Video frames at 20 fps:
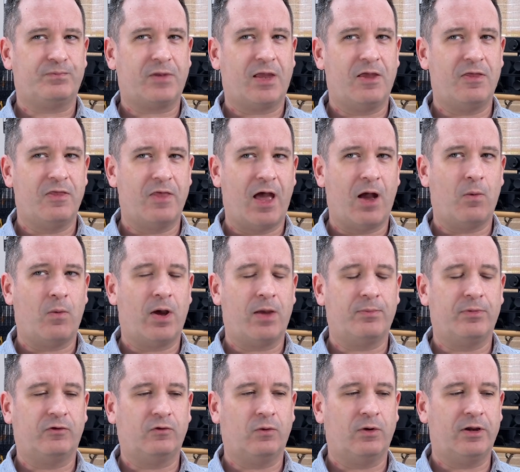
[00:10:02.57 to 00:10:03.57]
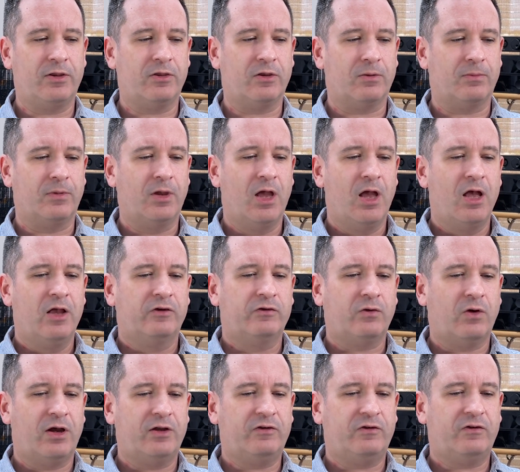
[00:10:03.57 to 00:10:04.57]
in that way between them.
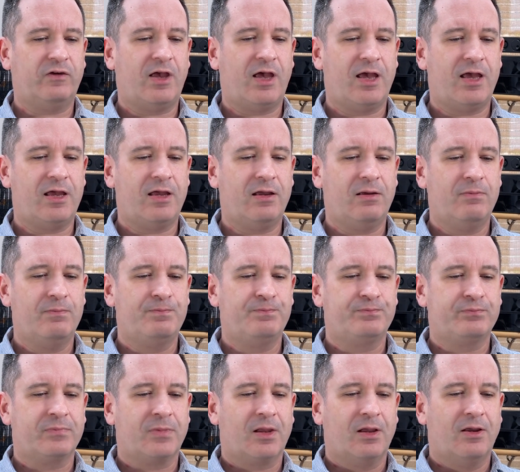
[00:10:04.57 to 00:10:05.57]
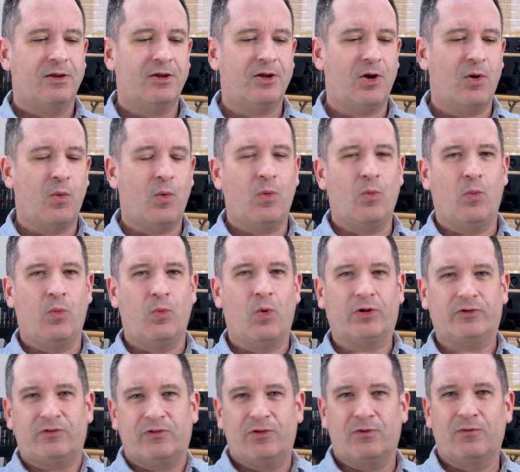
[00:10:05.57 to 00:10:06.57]
So I'd say,
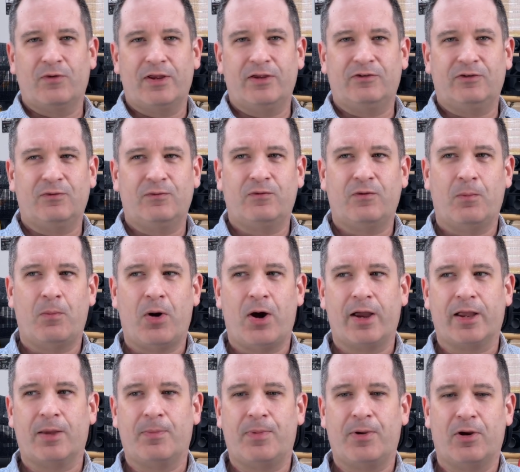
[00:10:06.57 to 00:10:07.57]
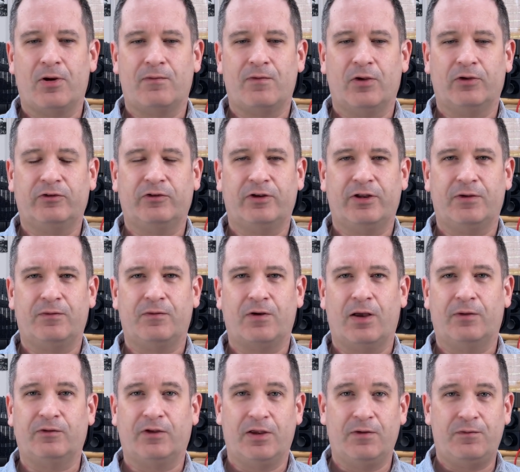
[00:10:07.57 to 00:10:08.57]
what's the reason for buying a pair of
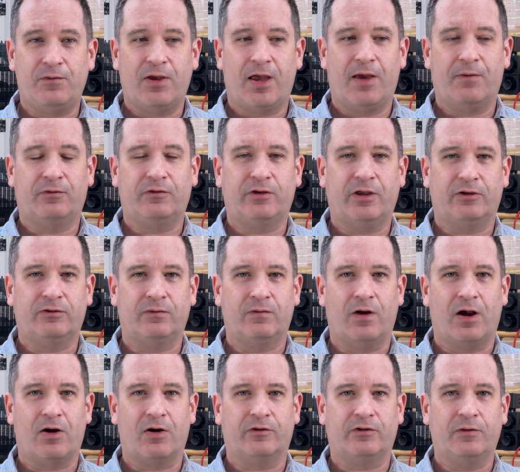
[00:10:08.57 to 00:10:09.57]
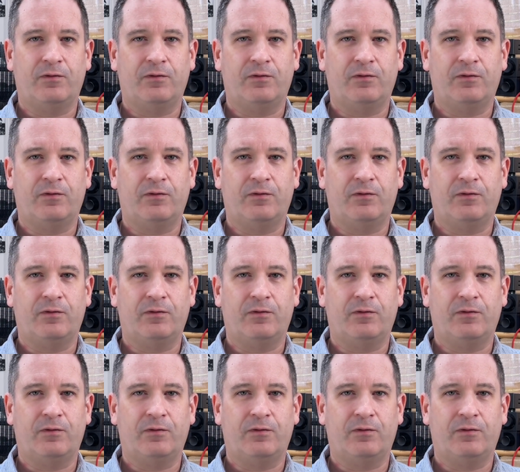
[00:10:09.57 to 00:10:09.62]
LCD5s if you have Susvaras?